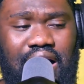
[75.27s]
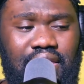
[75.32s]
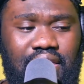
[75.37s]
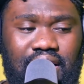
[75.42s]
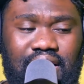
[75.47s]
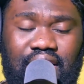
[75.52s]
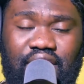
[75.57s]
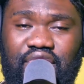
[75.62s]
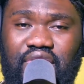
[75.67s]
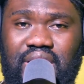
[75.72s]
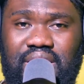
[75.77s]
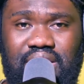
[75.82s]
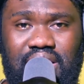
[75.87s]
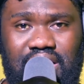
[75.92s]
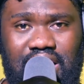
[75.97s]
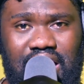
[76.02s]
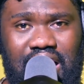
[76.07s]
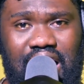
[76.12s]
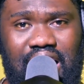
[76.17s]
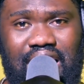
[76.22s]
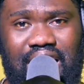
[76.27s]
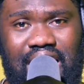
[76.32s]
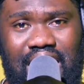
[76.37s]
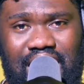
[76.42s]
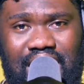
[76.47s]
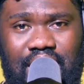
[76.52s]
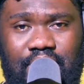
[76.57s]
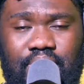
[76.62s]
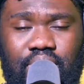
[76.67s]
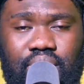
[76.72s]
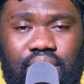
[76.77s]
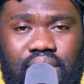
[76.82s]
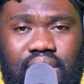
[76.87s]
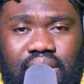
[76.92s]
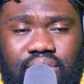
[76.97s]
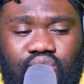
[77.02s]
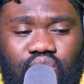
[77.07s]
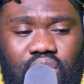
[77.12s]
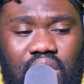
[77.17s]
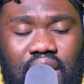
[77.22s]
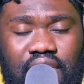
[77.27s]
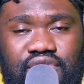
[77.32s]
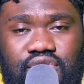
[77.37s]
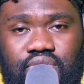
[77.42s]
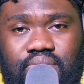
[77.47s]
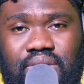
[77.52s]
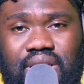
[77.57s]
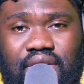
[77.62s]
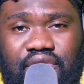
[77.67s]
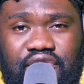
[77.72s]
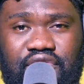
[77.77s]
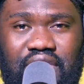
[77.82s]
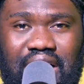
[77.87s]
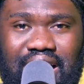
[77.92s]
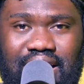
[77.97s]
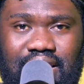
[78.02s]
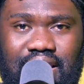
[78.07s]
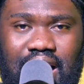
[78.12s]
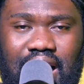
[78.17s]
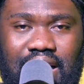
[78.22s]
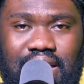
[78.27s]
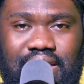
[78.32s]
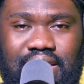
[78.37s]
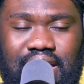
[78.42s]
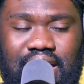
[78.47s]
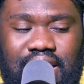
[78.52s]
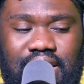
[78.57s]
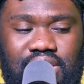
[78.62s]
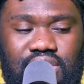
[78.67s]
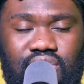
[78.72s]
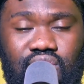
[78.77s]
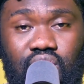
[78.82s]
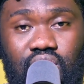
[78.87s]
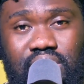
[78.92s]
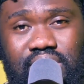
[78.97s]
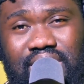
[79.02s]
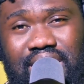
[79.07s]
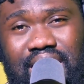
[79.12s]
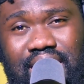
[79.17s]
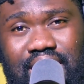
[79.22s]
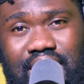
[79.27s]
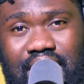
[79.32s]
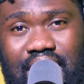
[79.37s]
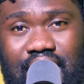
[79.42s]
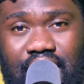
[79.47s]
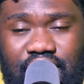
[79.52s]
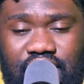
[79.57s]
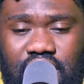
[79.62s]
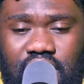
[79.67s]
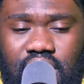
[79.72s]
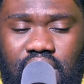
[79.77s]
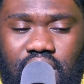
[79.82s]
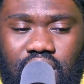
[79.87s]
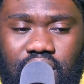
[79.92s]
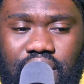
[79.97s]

I think the first thing that I like about it will have to be the fact that it's not that heavy.